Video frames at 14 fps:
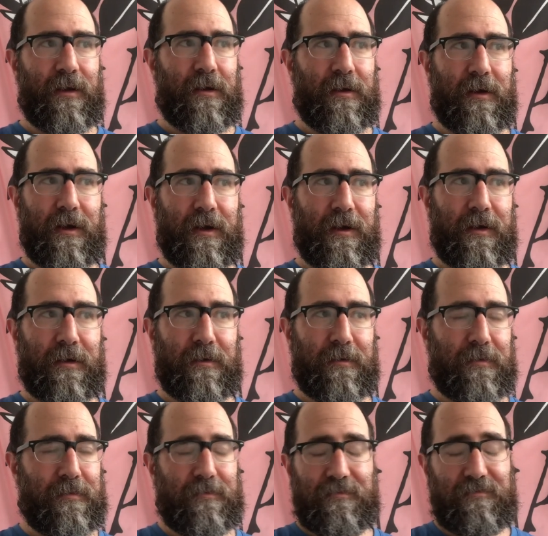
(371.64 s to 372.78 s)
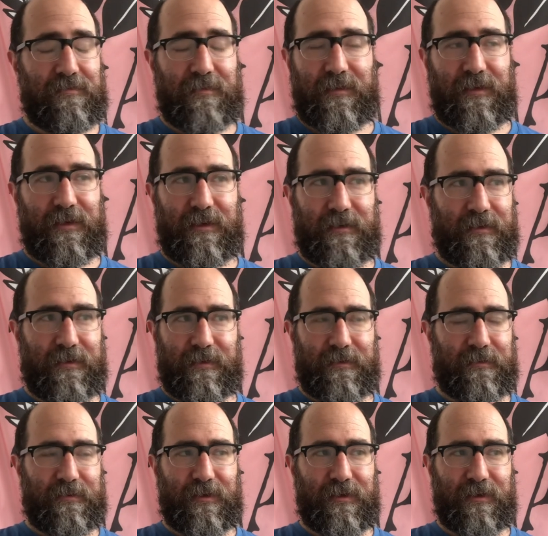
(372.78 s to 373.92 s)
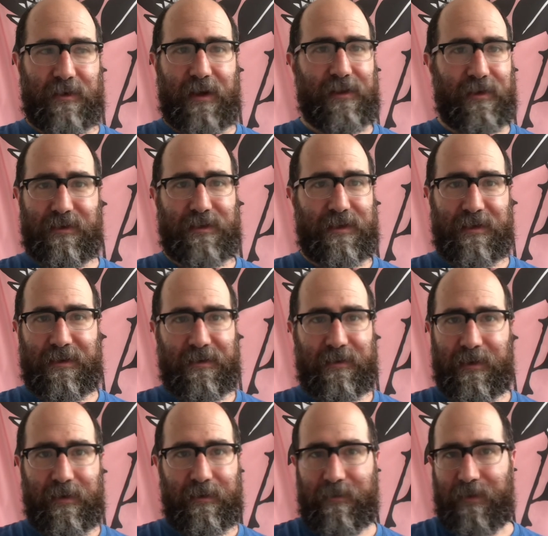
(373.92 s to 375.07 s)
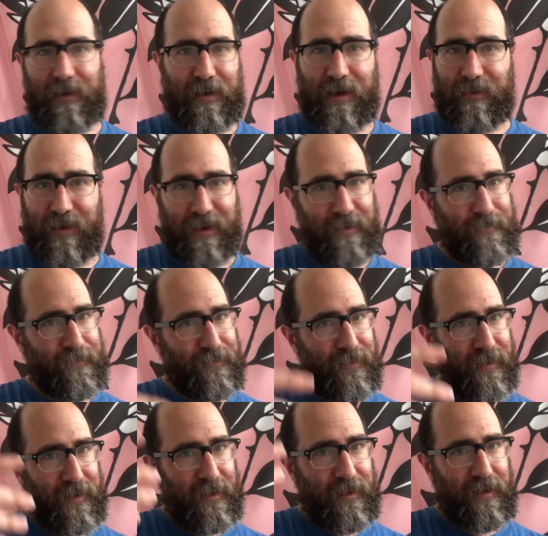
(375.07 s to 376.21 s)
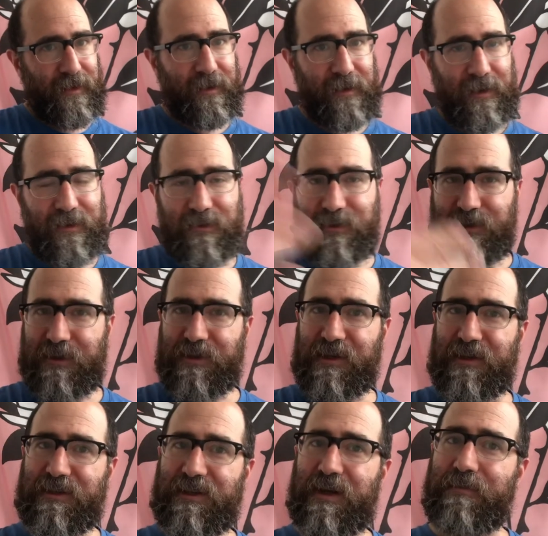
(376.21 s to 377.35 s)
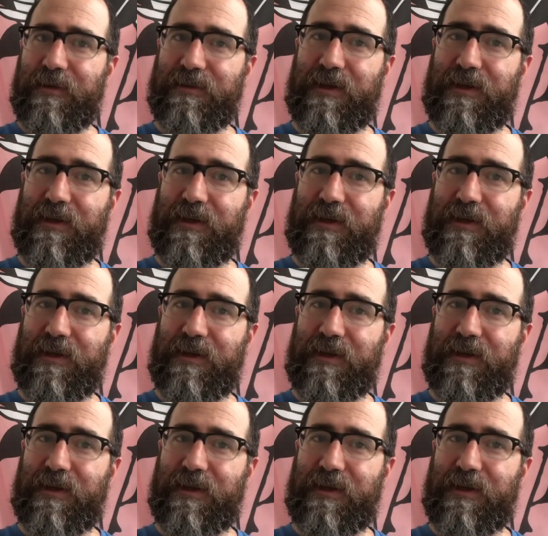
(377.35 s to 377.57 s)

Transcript: Sure, there are others. Well, anyway, can you suggest some? Because